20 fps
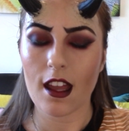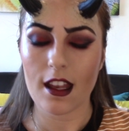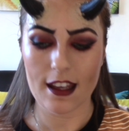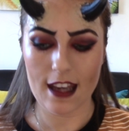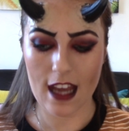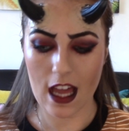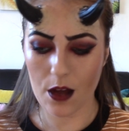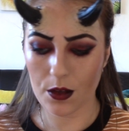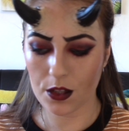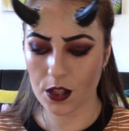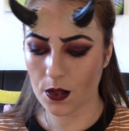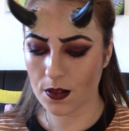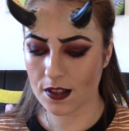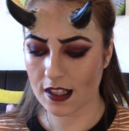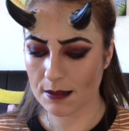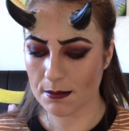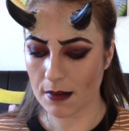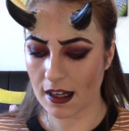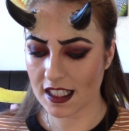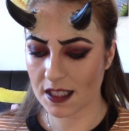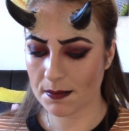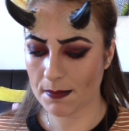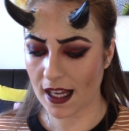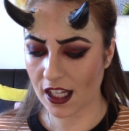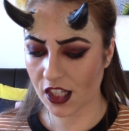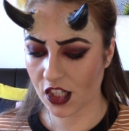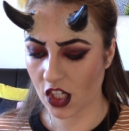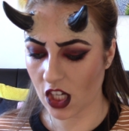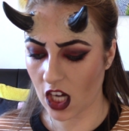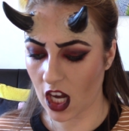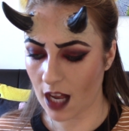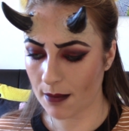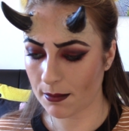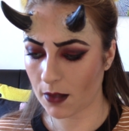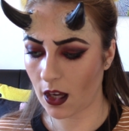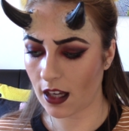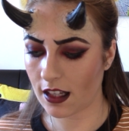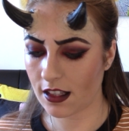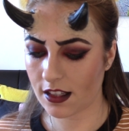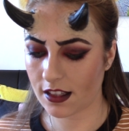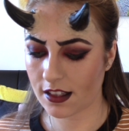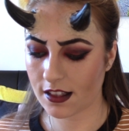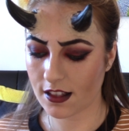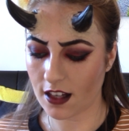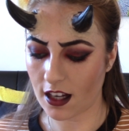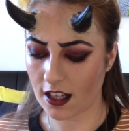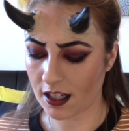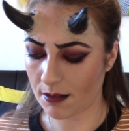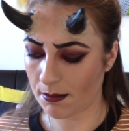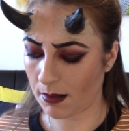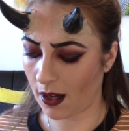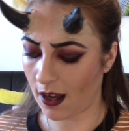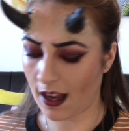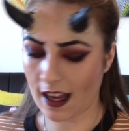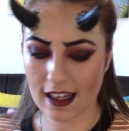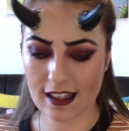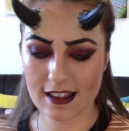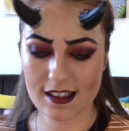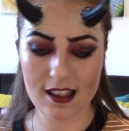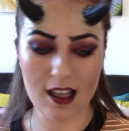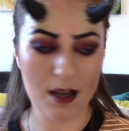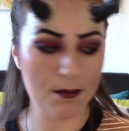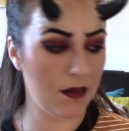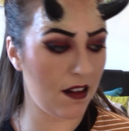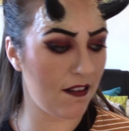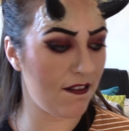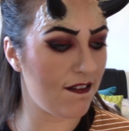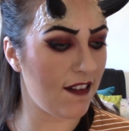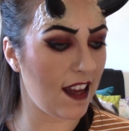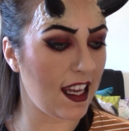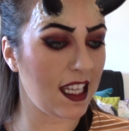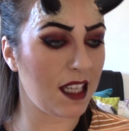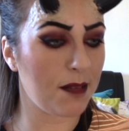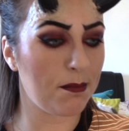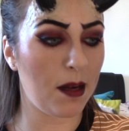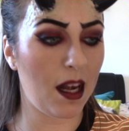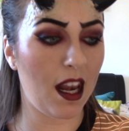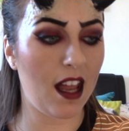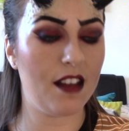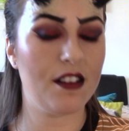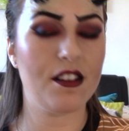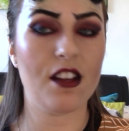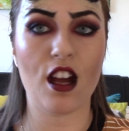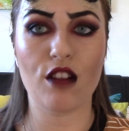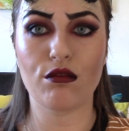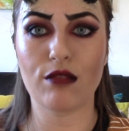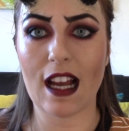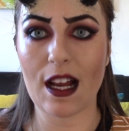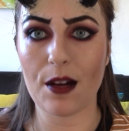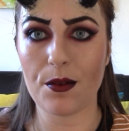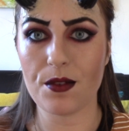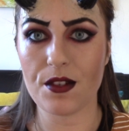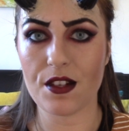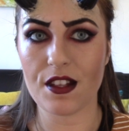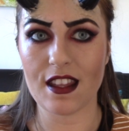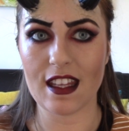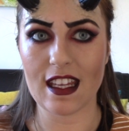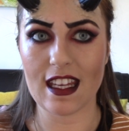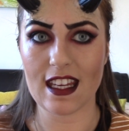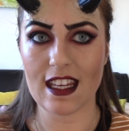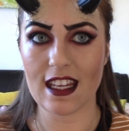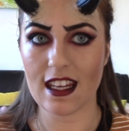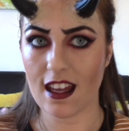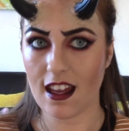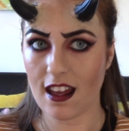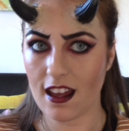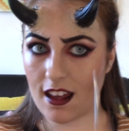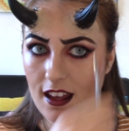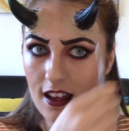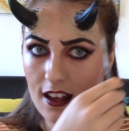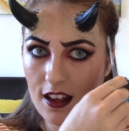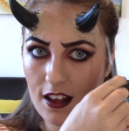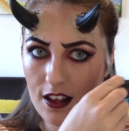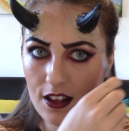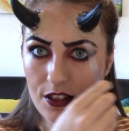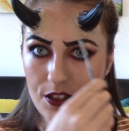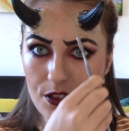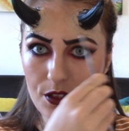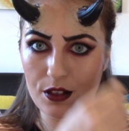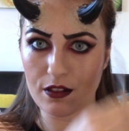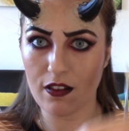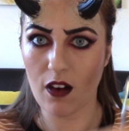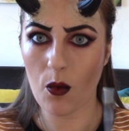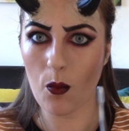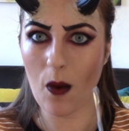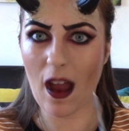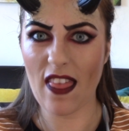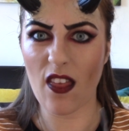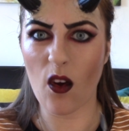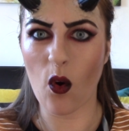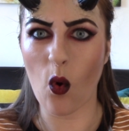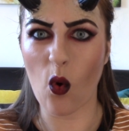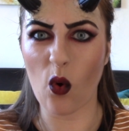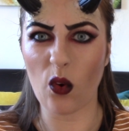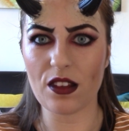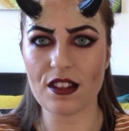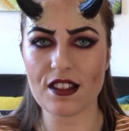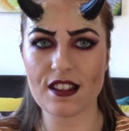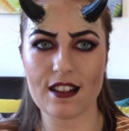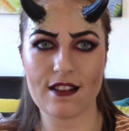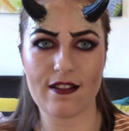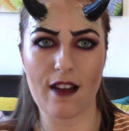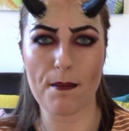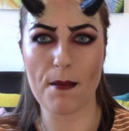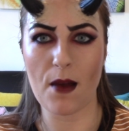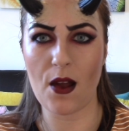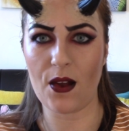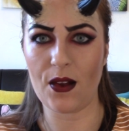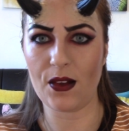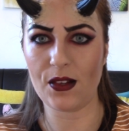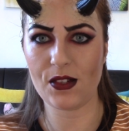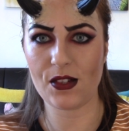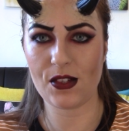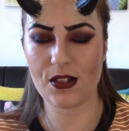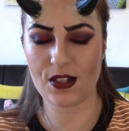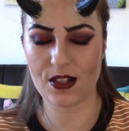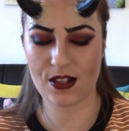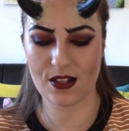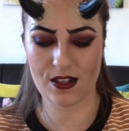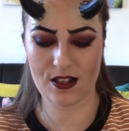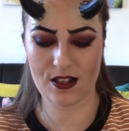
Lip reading: Now using my spatula I'm going to start applying some fake blood around the sort of where the horns have emerged.